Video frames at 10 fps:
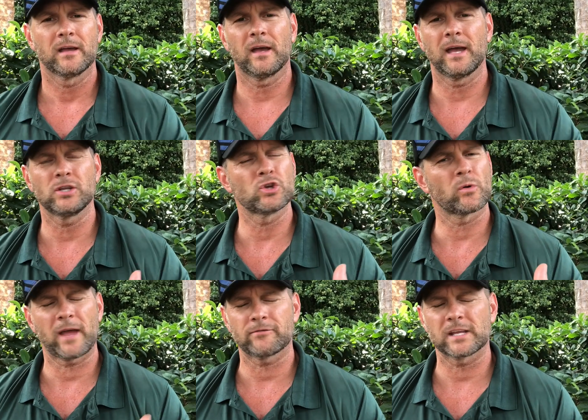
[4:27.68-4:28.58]
And you
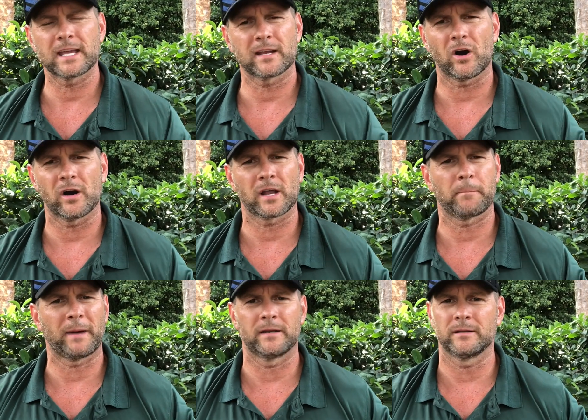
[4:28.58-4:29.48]
don't have to get caught
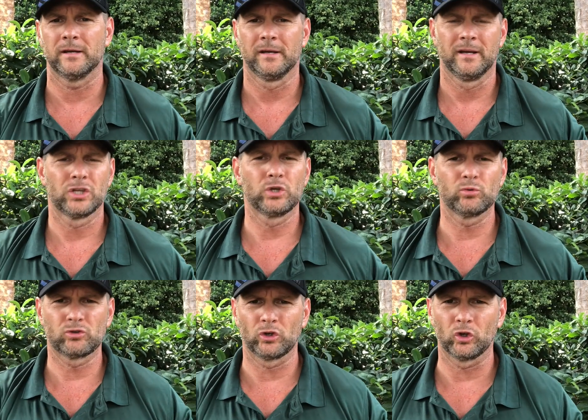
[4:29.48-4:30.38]
up on
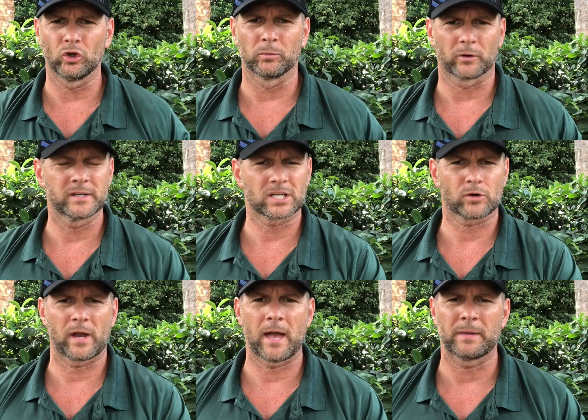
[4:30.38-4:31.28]
YouTube or
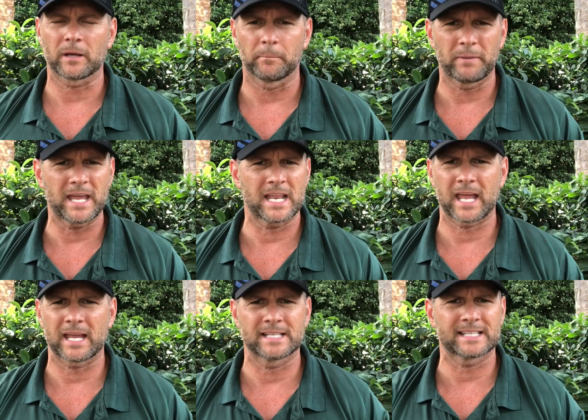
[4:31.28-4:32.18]
Instagram and competing
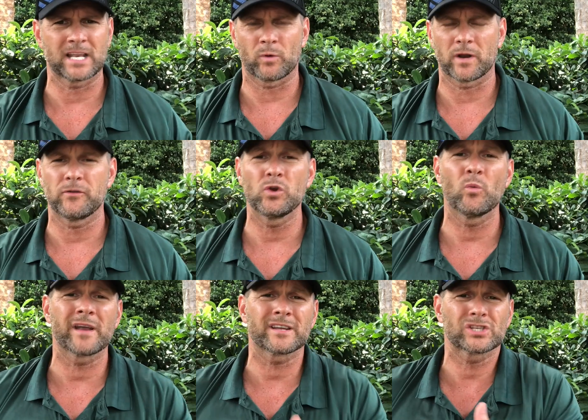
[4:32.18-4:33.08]
against anyone. If you
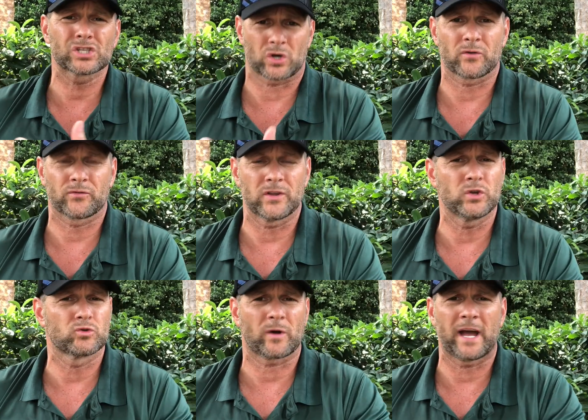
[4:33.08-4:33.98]
want to surf and
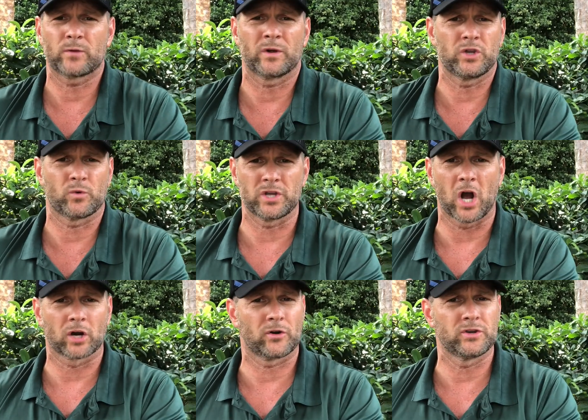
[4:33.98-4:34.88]
you tried when you were
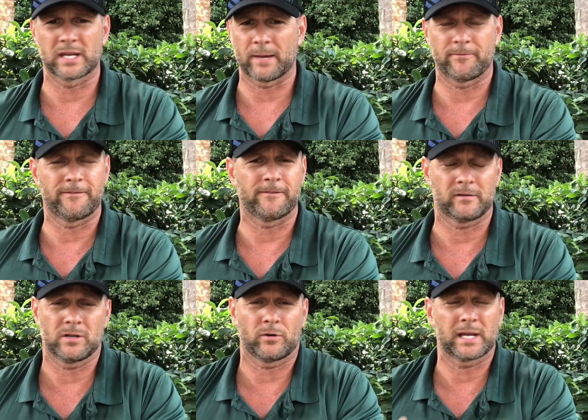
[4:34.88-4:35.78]
younger and you kept,
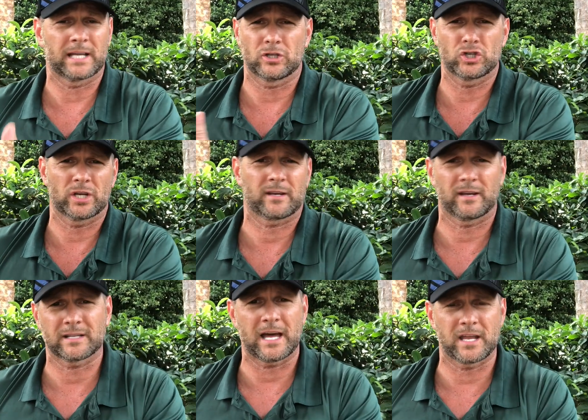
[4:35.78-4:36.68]
you know, you got the shit
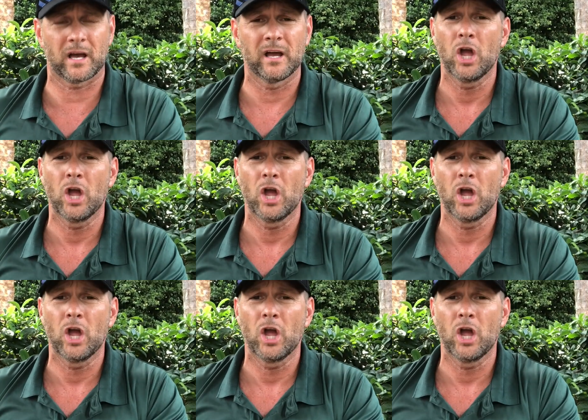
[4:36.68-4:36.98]
kicked out of you,